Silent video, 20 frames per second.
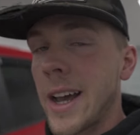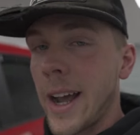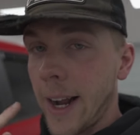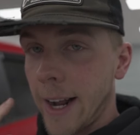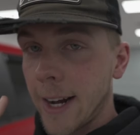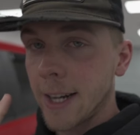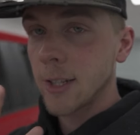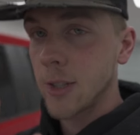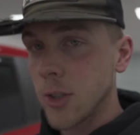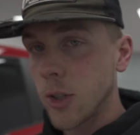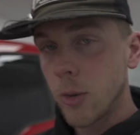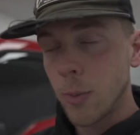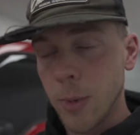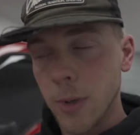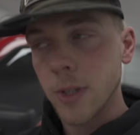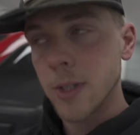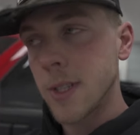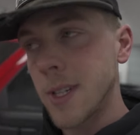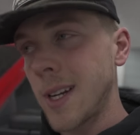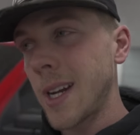I got a
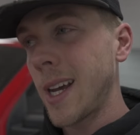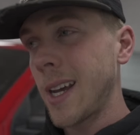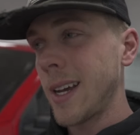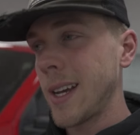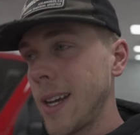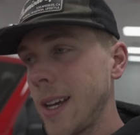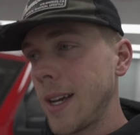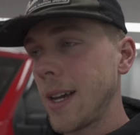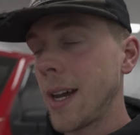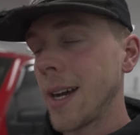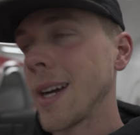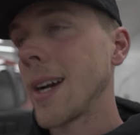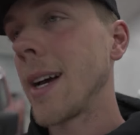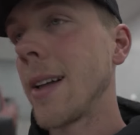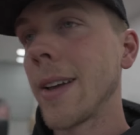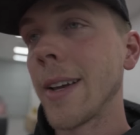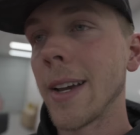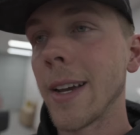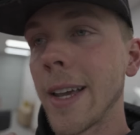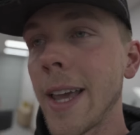Supra today. I
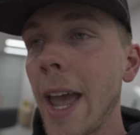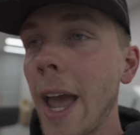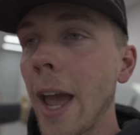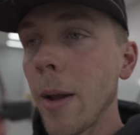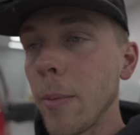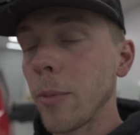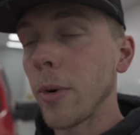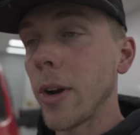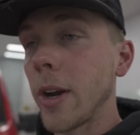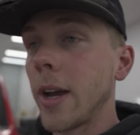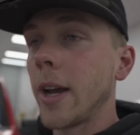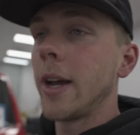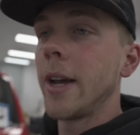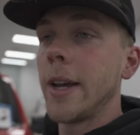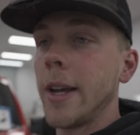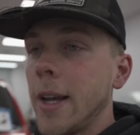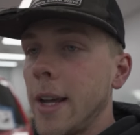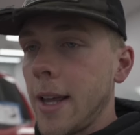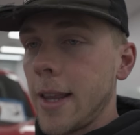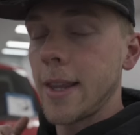got like a Camry.
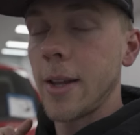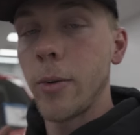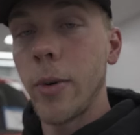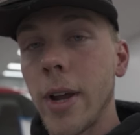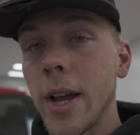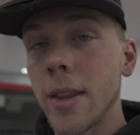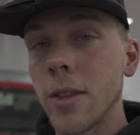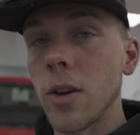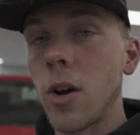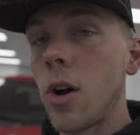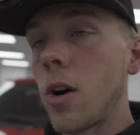Then we got the